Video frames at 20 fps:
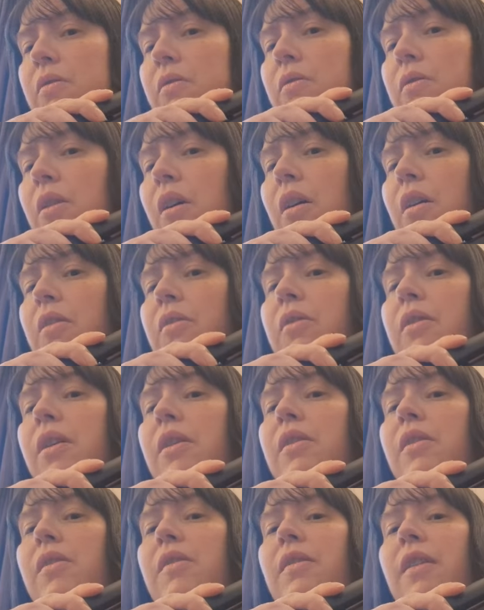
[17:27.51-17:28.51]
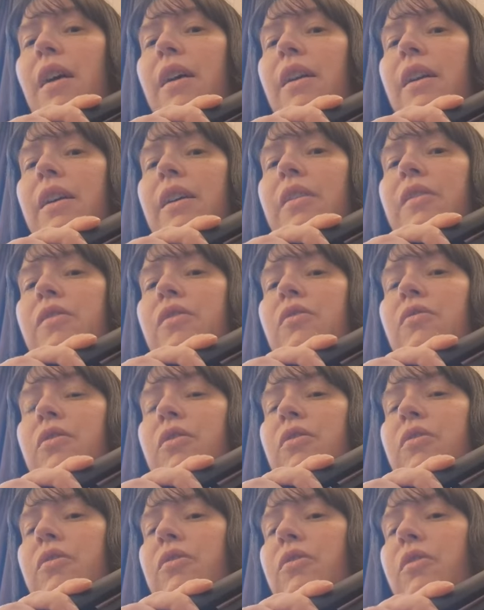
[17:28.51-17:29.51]
No, exactly. Because you've
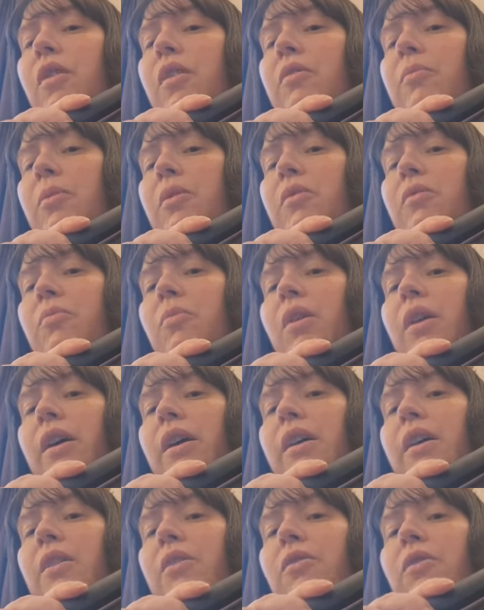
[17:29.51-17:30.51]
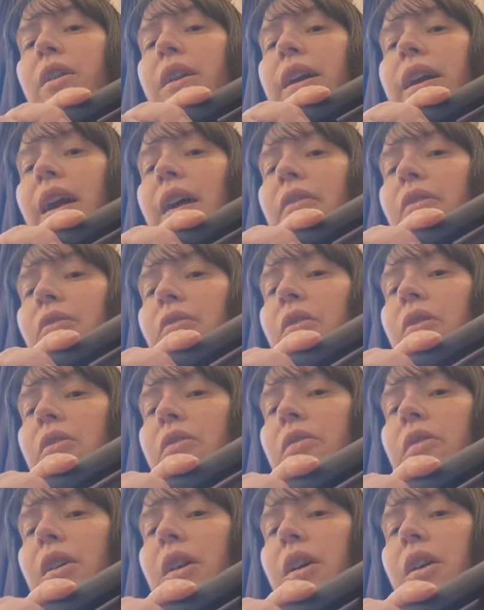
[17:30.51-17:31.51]
lost so much weight and you're going to carry on
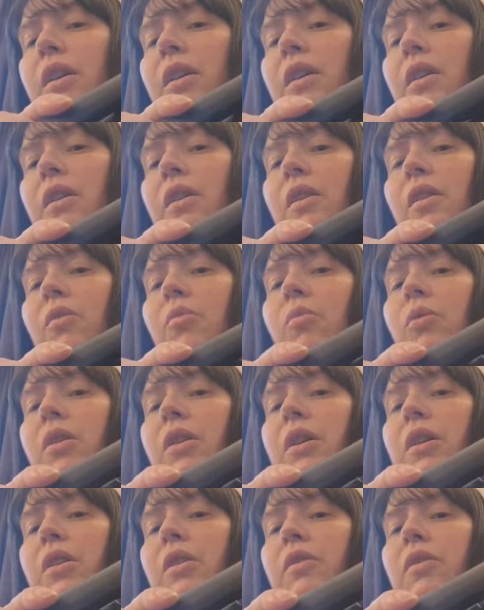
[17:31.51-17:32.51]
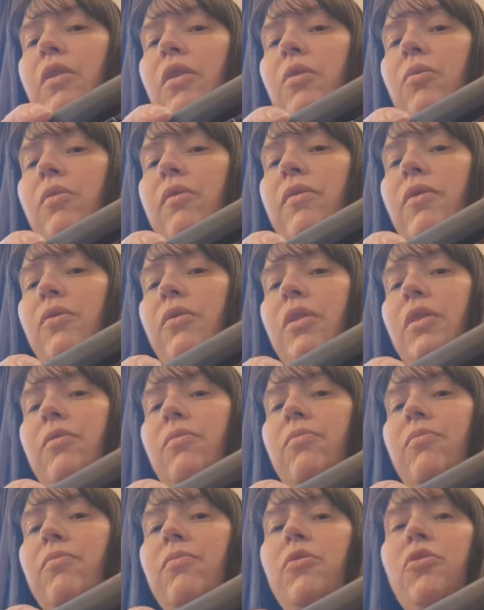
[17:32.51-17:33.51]
losing it. What are you going to do with all your
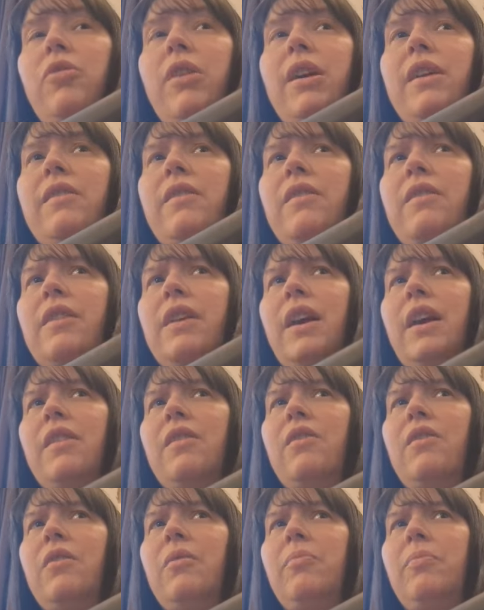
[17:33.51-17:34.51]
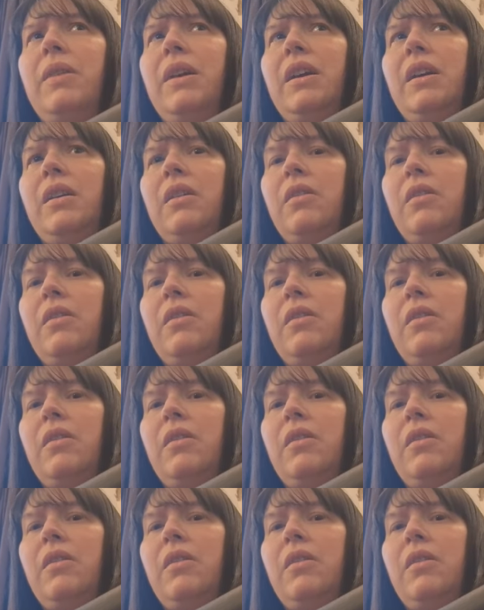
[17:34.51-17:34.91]
trousers that get too big?